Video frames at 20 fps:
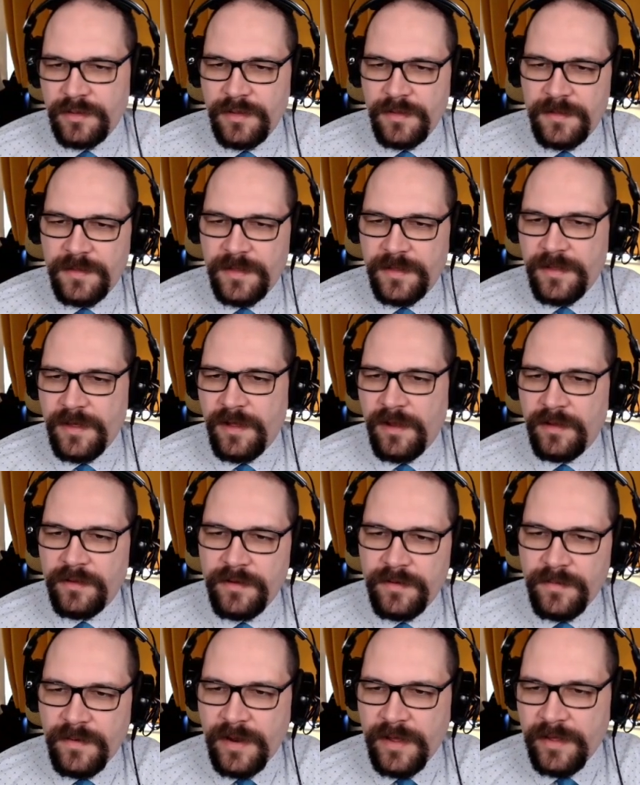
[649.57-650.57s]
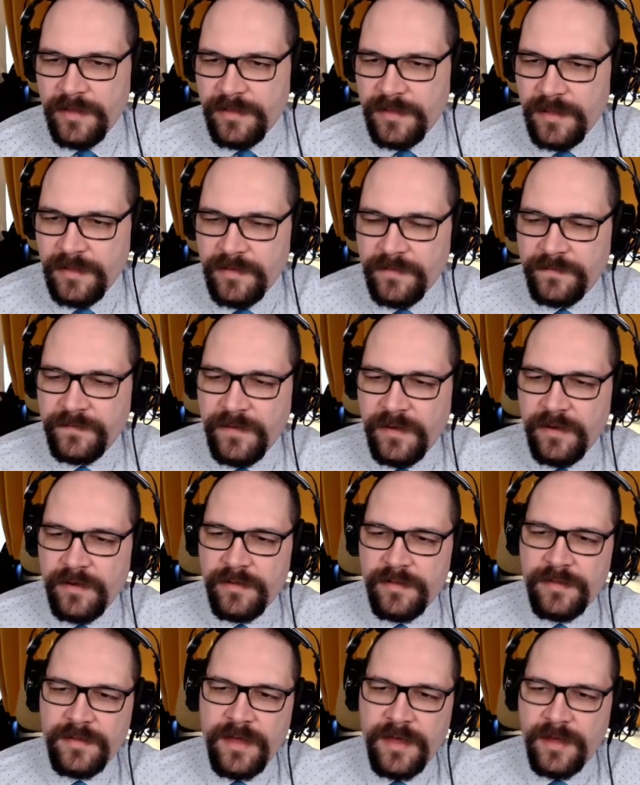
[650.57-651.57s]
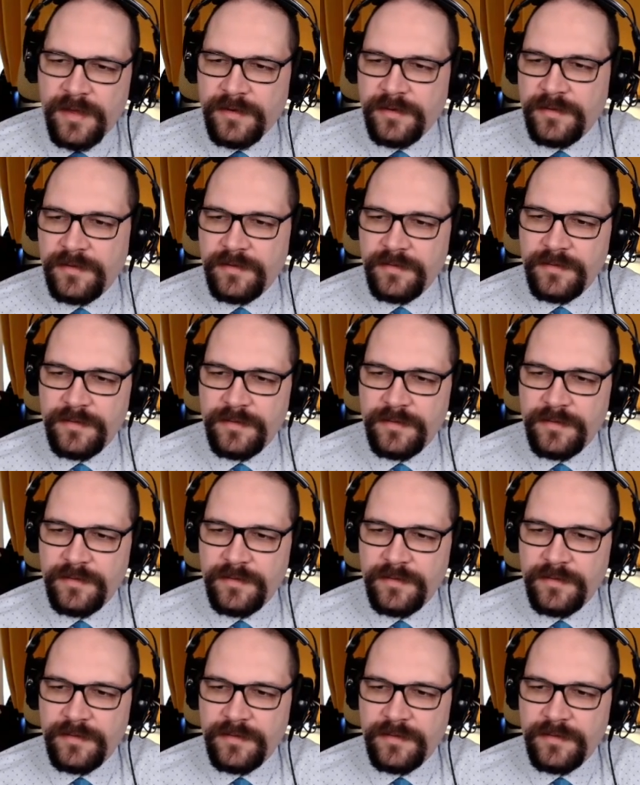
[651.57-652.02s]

Did all the raids on the far side?